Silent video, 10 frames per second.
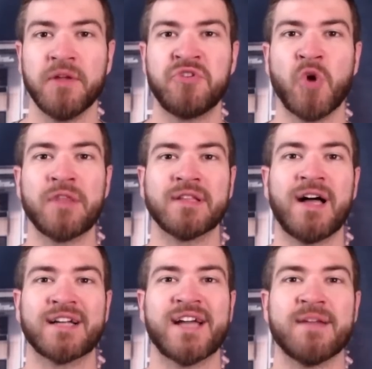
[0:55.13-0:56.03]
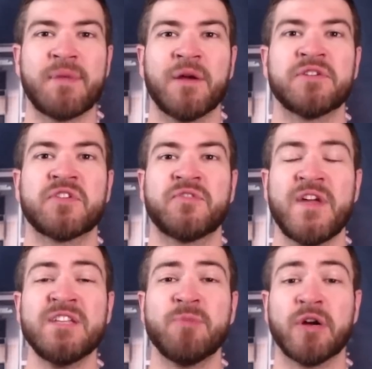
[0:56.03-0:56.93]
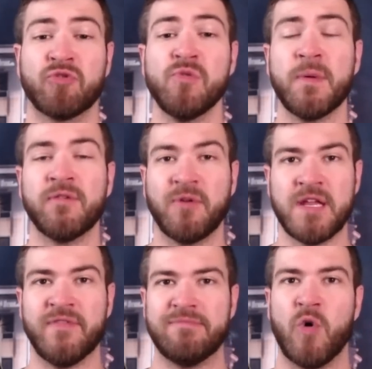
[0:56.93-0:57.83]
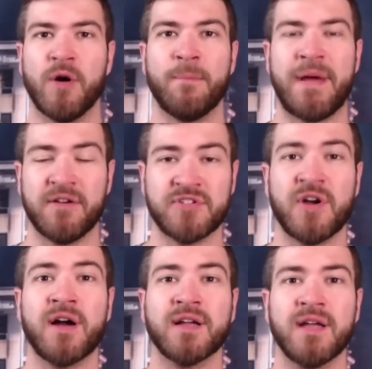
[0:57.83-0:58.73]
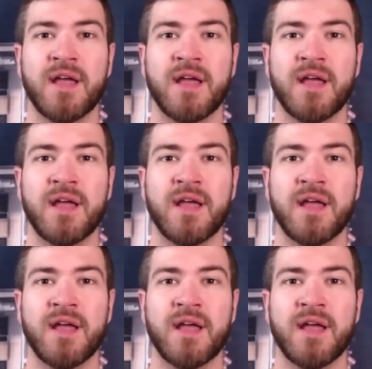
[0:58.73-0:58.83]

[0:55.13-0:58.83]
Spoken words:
Join the Locked On Bears Facebook group for even more Bears talk.